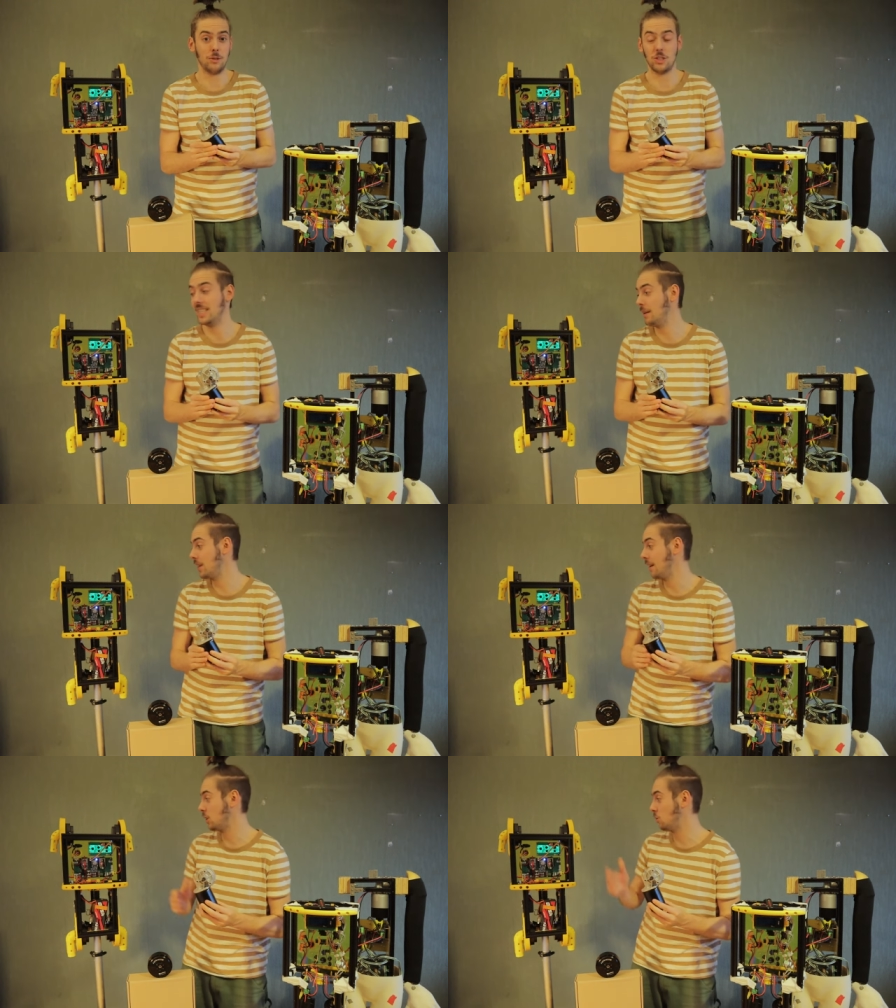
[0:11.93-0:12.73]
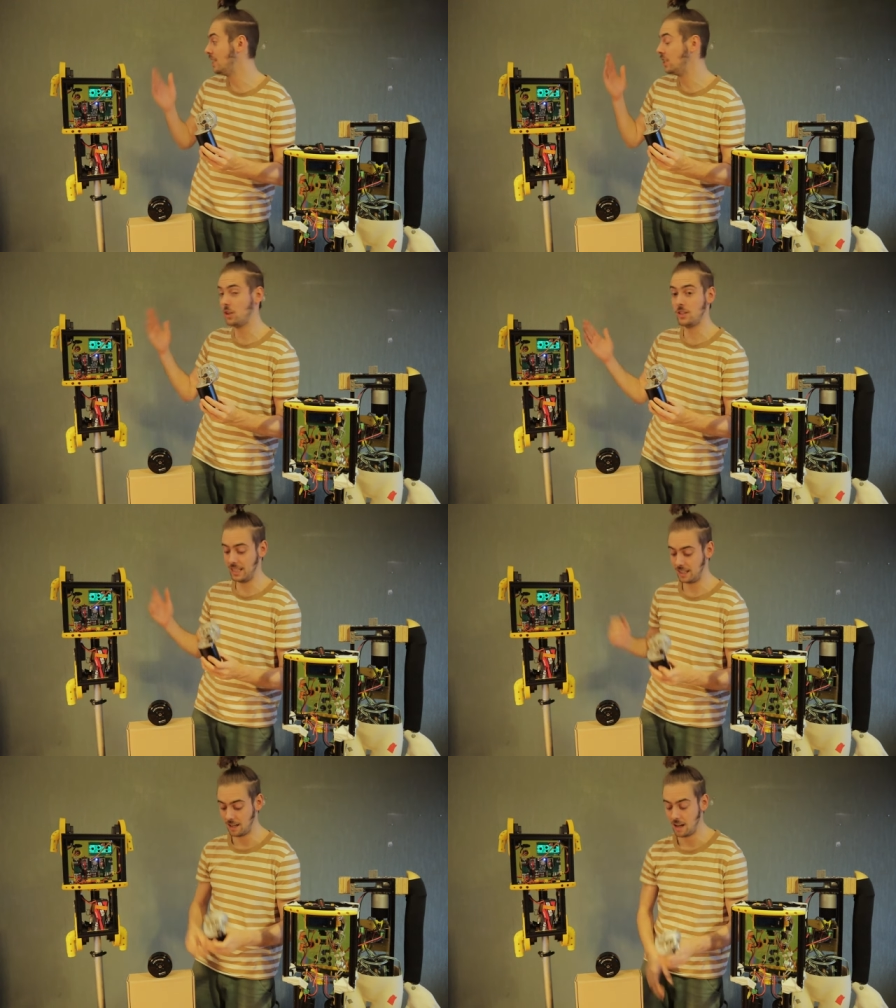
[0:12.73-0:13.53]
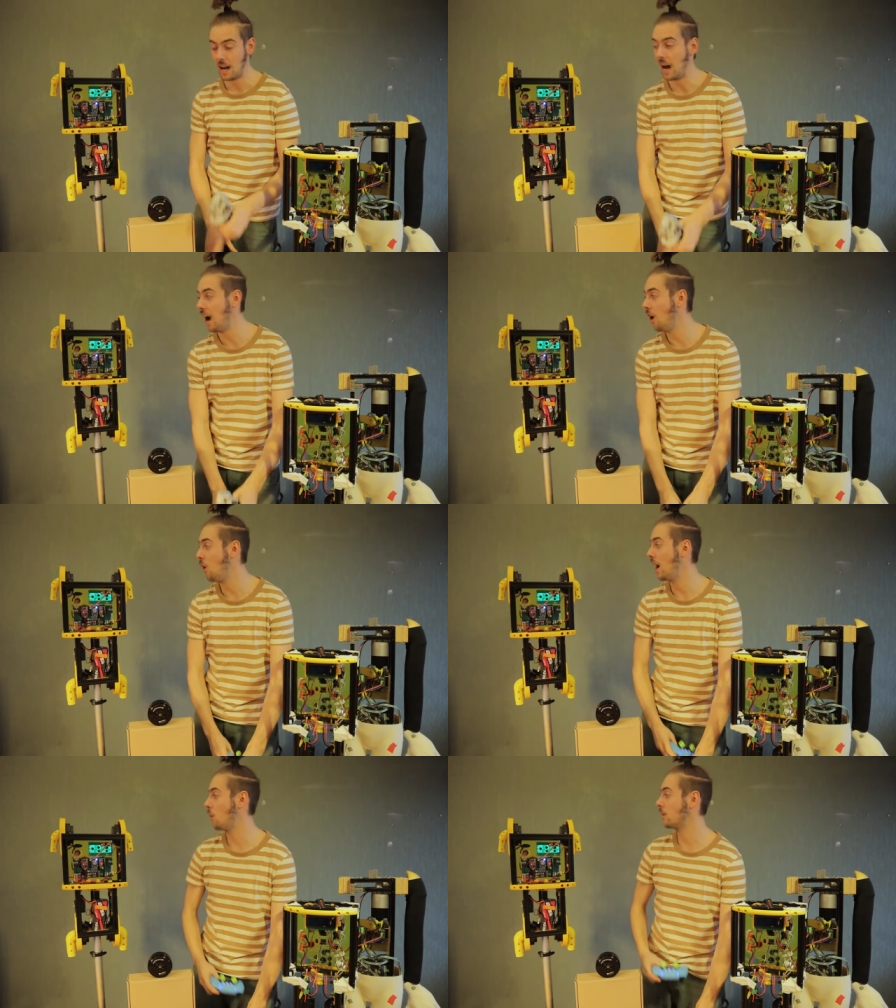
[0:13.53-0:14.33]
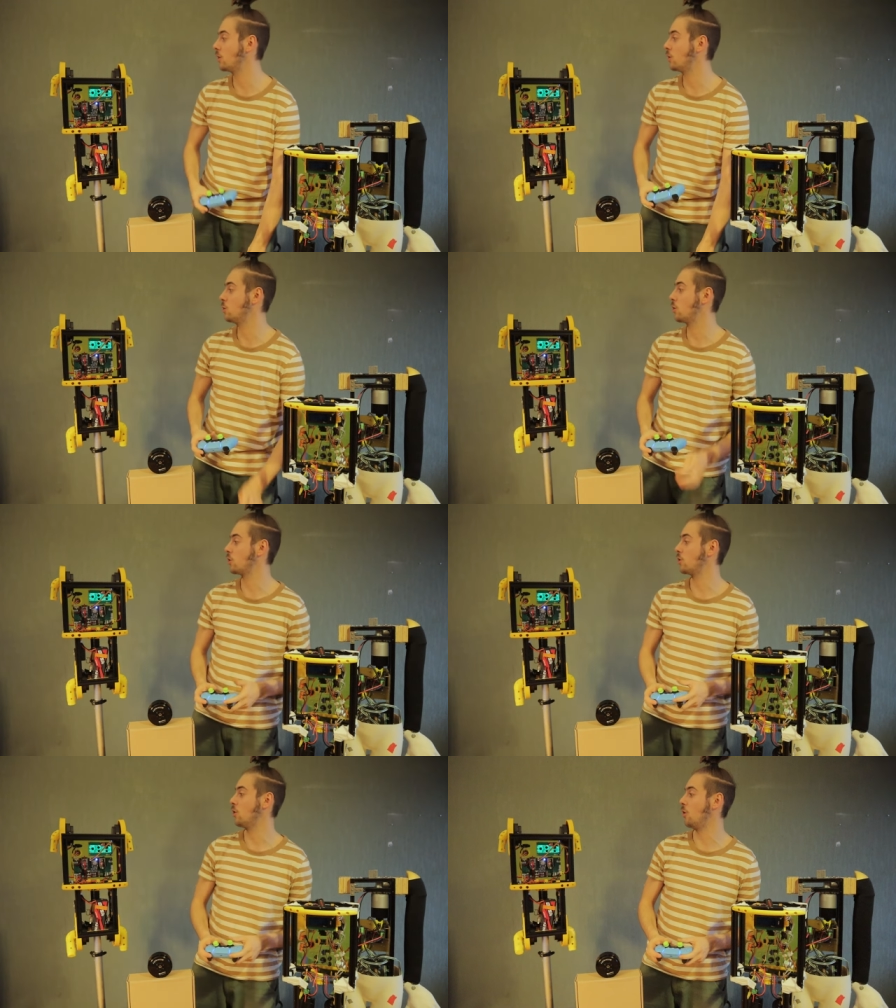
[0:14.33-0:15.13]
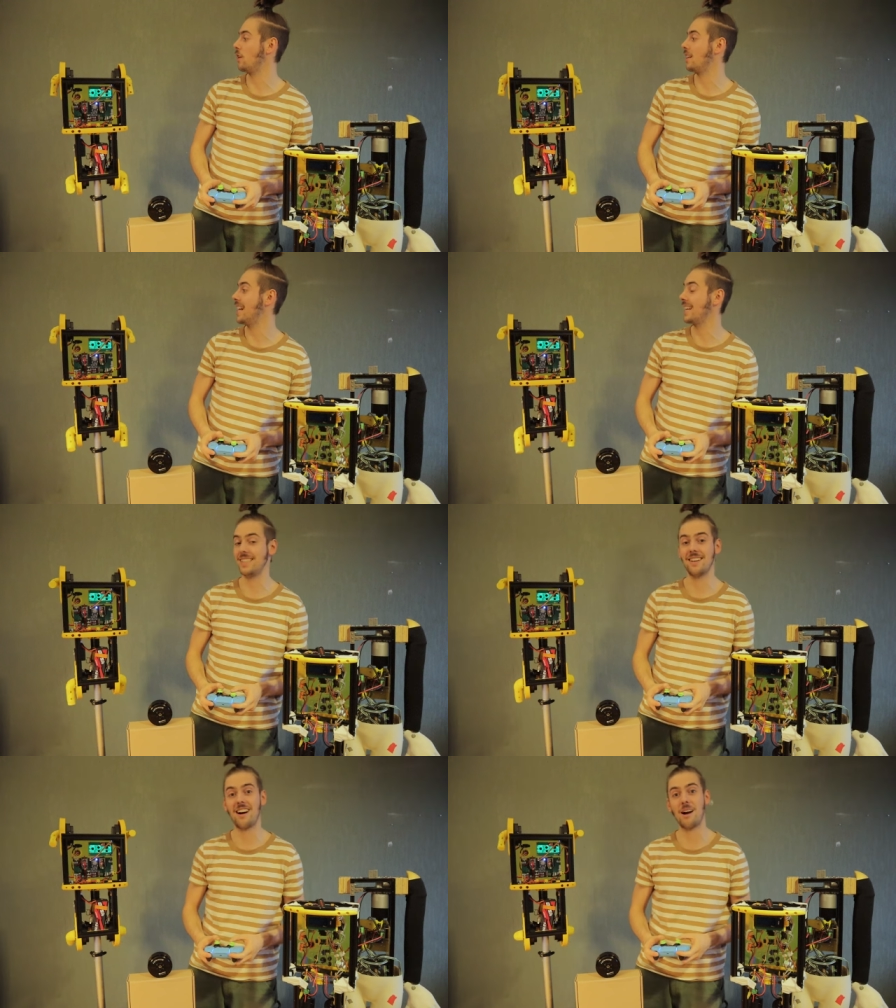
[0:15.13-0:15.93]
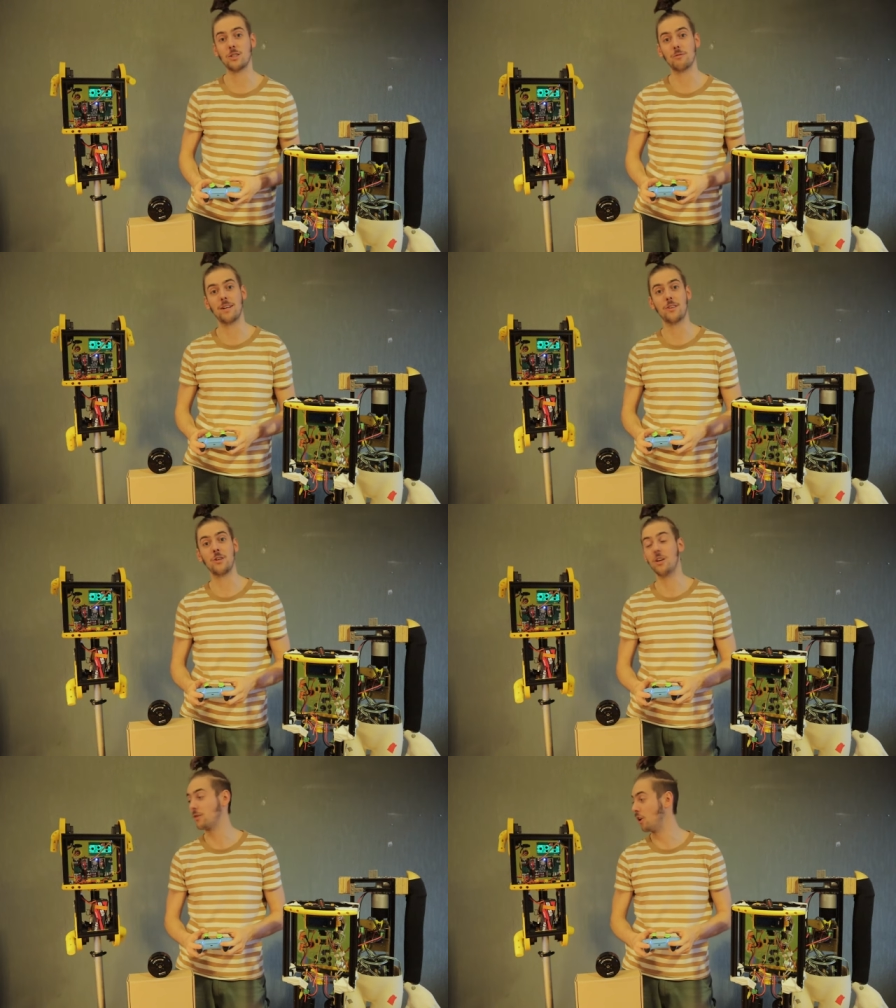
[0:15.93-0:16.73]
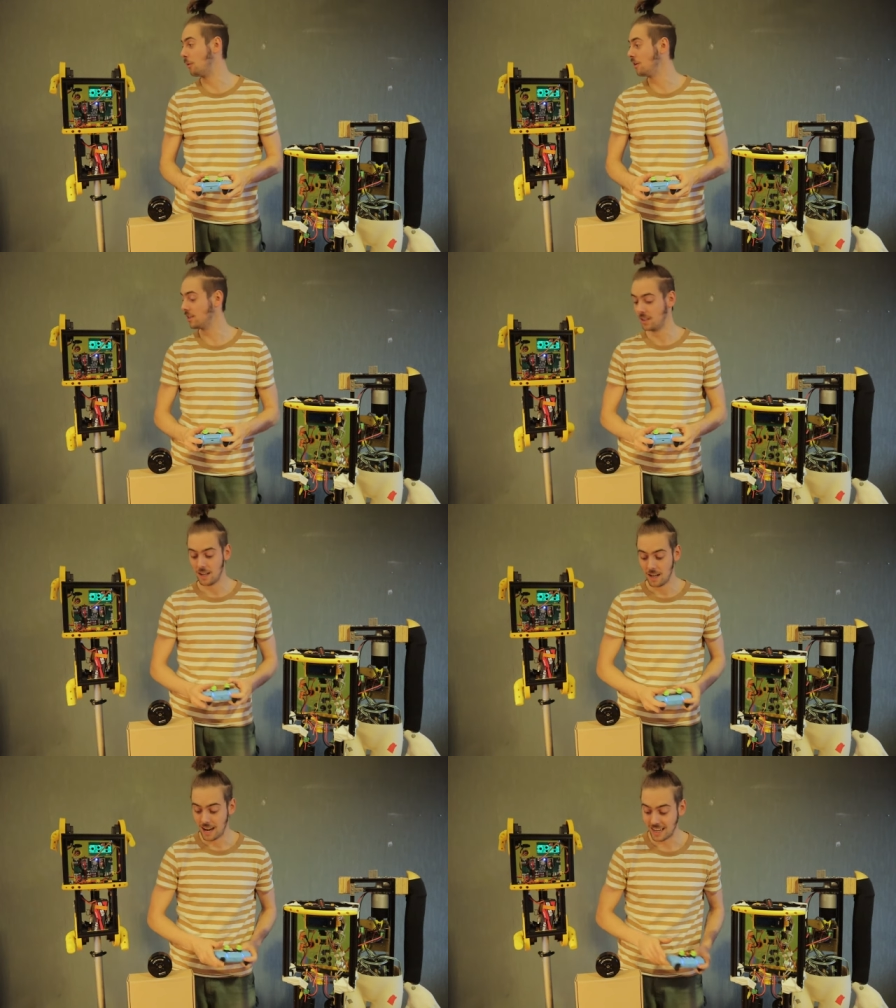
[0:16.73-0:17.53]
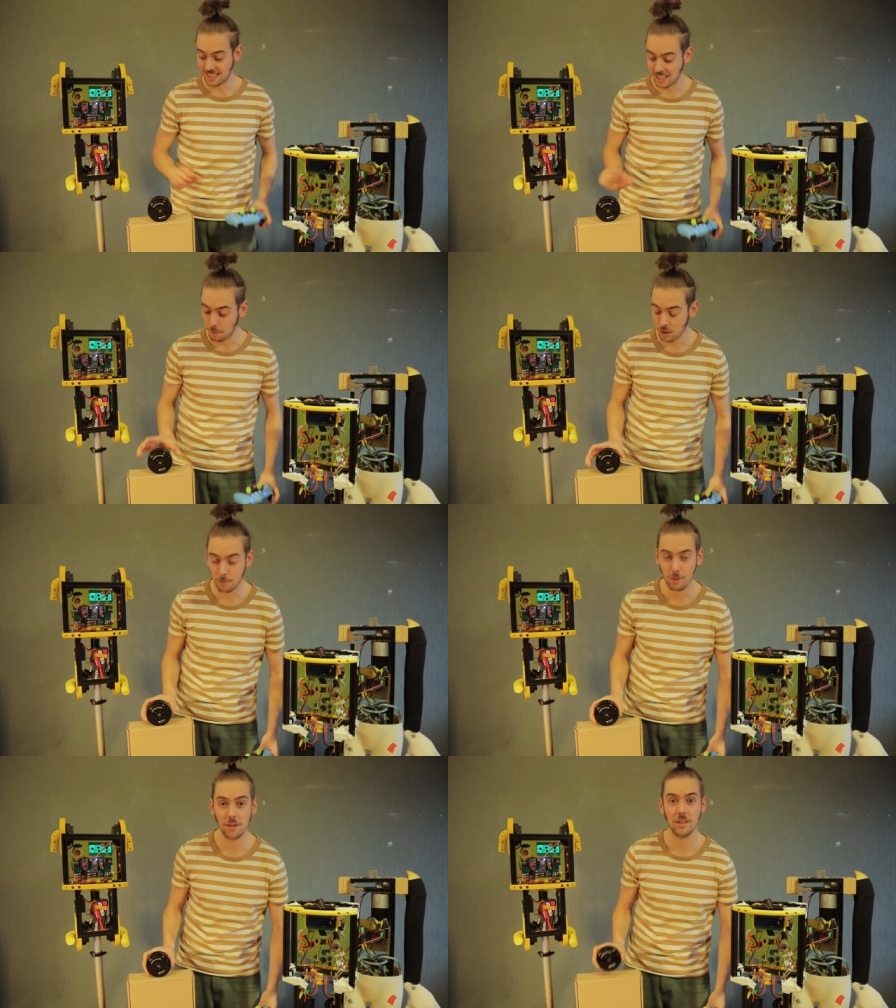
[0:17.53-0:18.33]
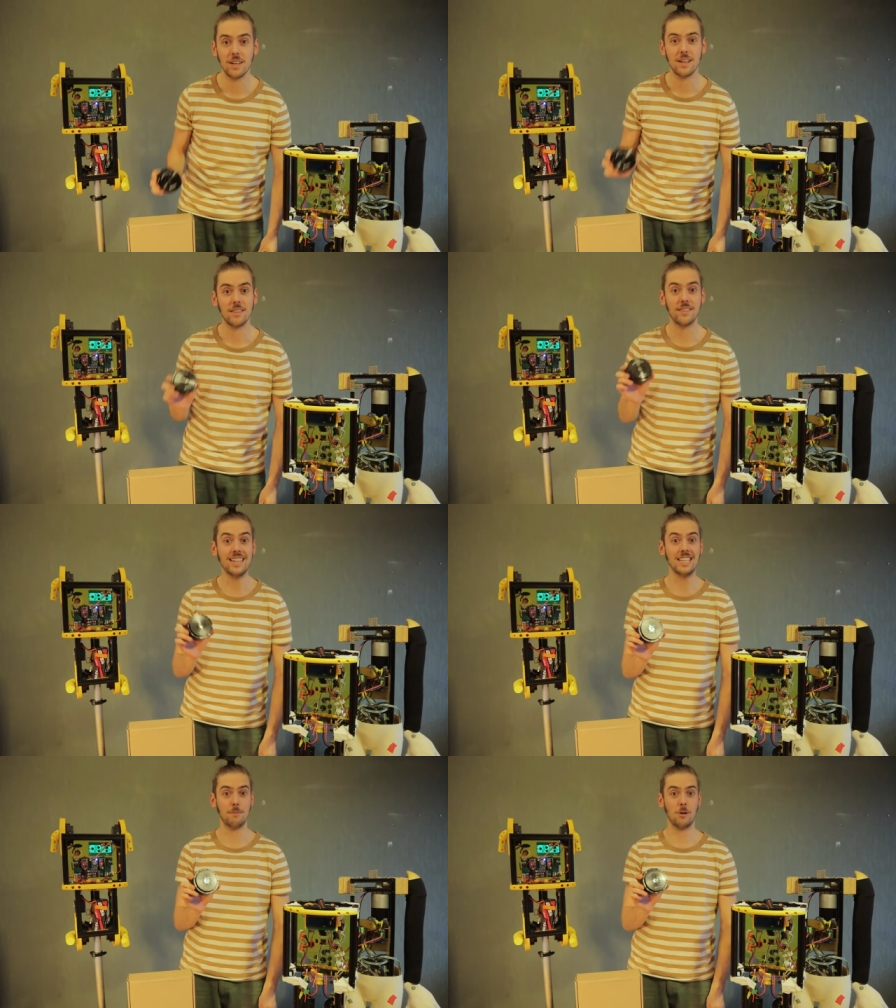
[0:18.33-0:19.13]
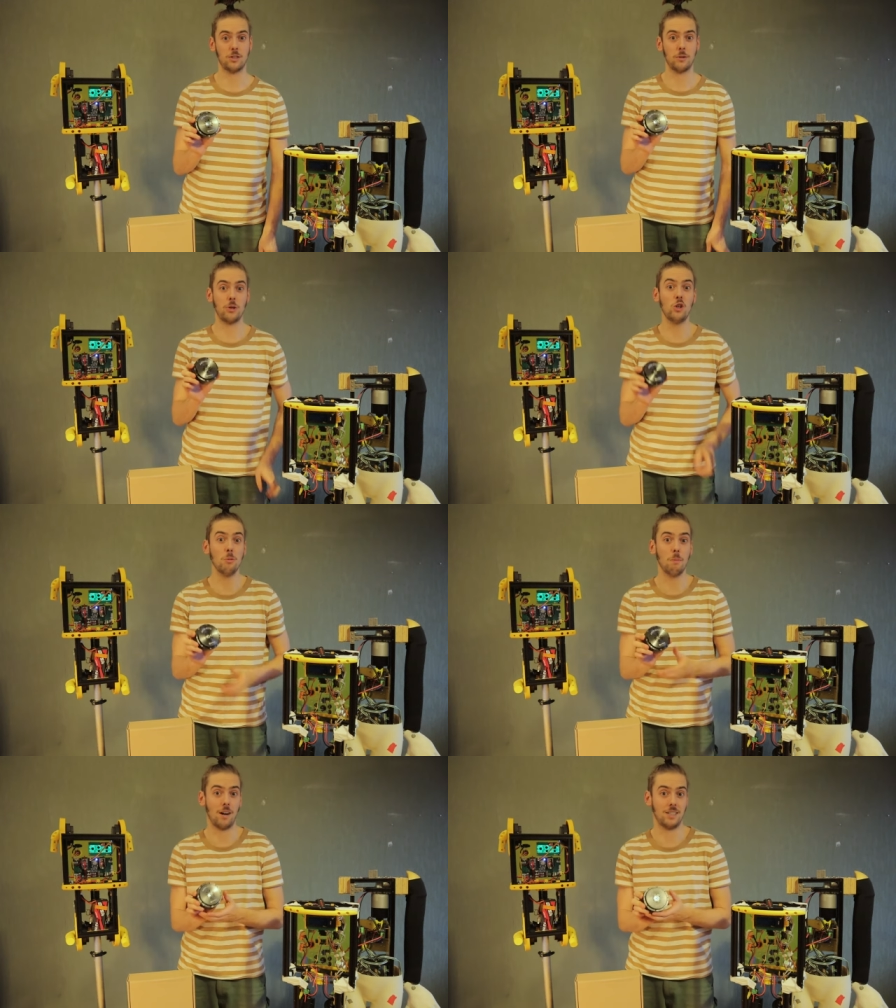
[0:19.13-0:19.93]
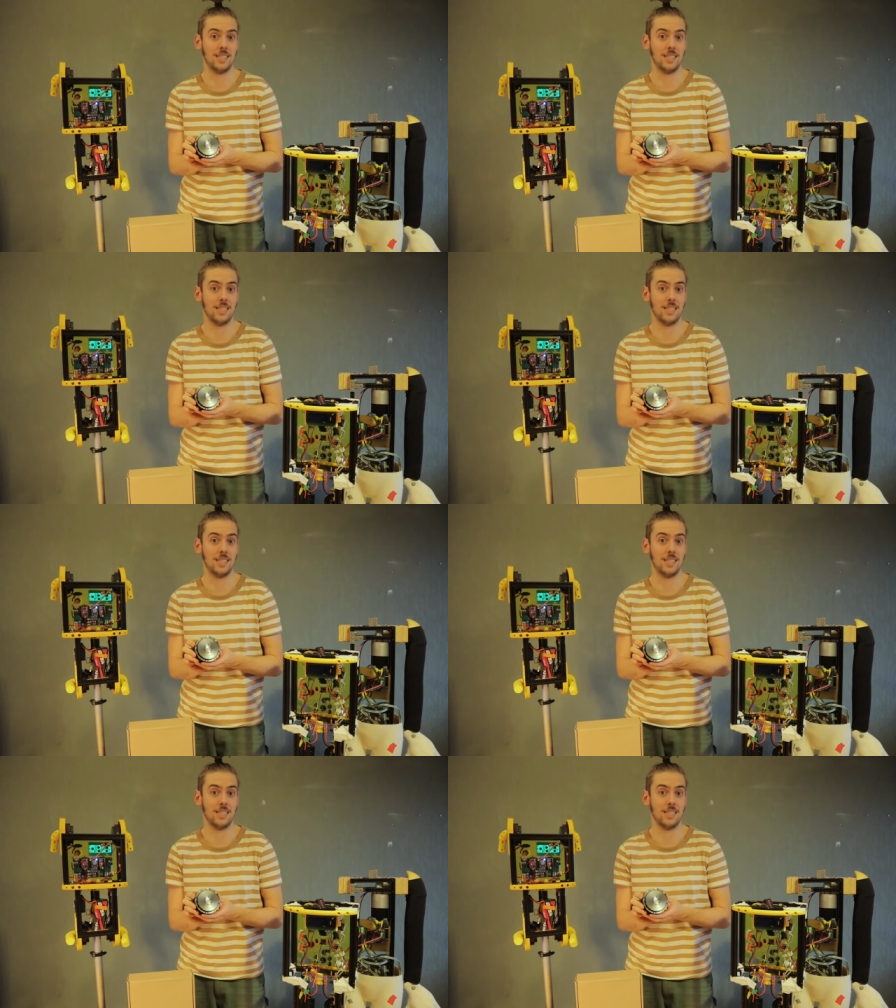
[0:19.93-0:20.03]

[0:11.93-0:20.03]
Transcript: So then when I was researching how I wanted to control the legs and the arms of my third robot, I stumbled upon these motors from CubeMars.